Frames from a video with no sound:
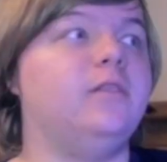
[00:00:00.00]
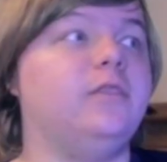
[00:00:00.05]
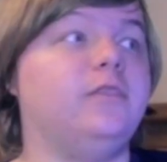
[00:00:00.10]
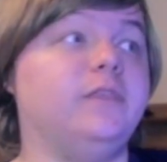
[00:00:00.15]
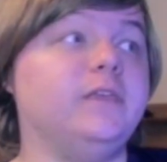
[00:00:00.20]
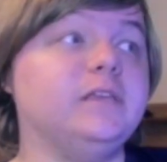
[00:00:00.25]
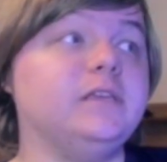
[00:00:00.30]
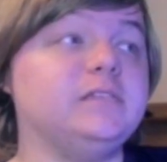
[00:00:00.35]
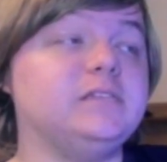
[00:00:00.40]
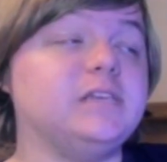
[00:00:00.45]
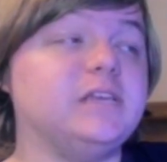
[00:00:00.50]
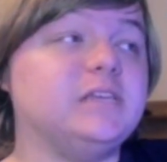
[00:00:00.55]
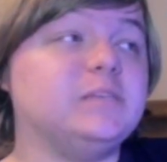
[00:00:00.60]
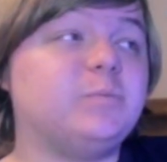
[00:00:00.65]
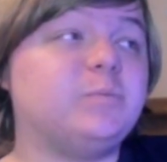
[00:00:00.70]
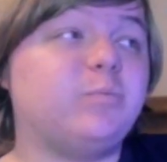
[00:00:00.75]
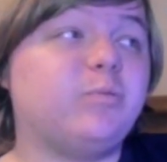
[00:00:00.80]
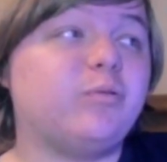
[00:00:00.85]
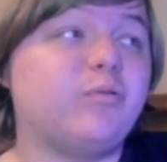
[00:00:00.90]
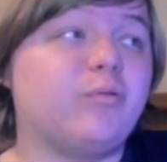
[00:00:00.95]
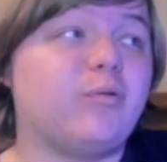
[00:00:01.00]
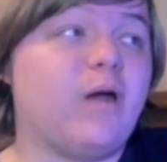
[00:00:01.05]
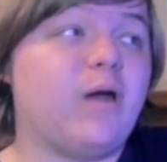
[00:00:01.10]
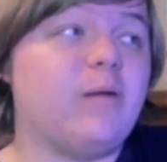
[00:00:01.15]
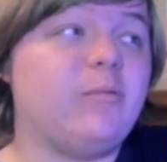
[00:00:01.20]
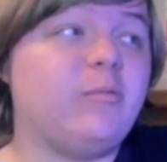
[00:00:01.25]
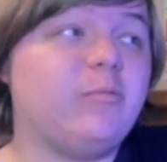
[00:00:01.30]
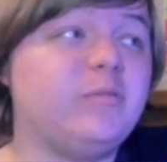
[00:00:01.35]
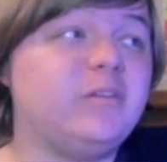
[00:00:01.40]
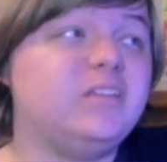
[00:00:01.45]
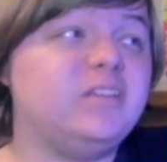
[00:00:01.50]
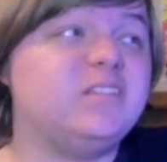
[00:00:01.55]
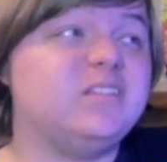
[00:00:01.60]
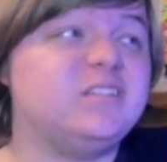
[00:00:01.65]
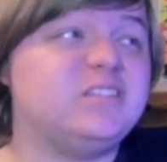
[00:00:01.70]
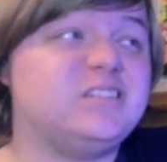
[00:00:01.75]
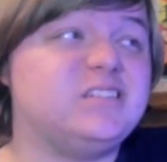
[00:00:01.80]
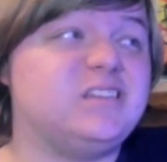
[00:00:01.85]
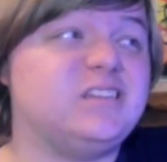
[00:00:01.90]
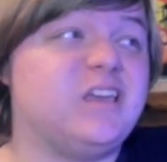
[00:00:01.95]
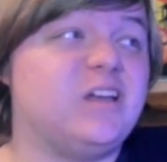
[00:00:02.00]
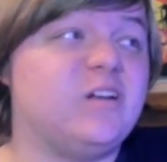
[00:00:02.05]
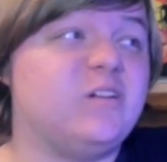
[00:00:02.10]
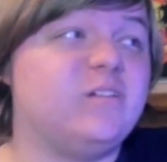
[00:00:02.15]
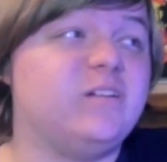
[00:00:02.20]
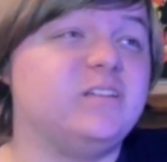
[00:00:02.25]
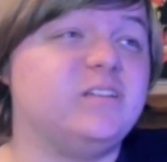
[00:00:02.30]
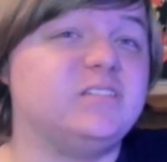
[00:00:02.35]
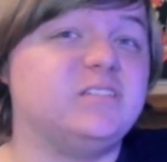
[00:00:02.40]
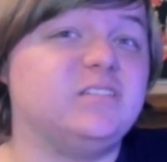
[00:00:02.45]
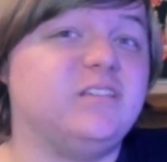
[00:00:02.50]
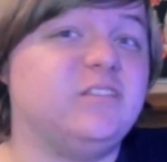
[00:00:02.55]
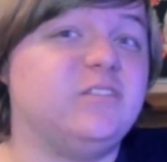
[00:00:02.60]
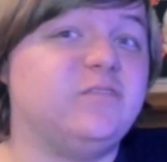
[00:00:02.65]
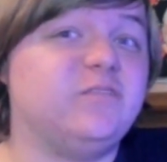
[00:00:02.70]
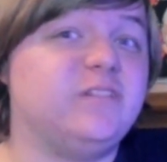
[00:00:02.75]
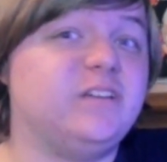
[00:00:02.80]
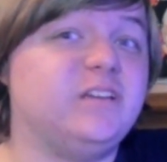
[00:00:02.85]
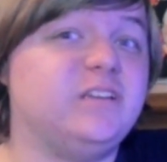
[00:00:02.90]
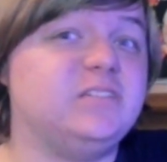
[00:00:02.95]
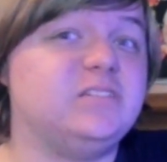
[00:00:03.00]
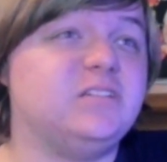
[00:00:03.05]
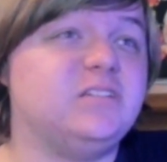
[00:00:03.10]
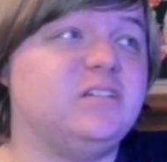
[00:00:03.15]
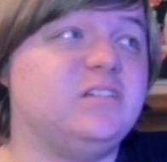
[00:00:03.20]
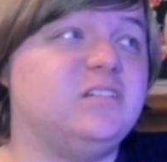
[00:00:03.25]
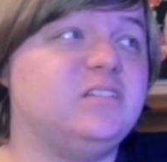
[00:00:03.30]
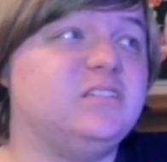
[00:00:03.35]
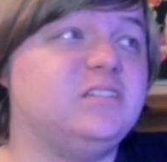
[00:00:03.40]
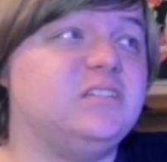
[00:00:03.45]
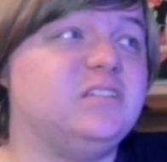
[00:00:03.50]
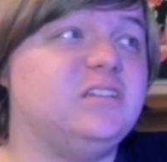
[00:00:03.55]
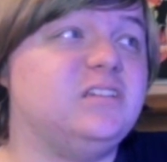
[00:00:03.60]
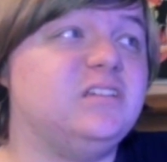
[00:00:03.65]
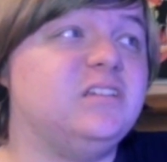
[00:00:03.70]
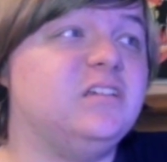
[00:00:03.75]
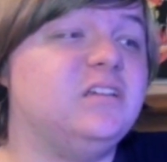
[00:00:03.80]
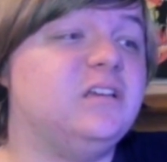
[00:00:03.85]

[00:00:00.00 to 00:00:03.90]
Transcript: This is probably the scariest Leatherface, honestly.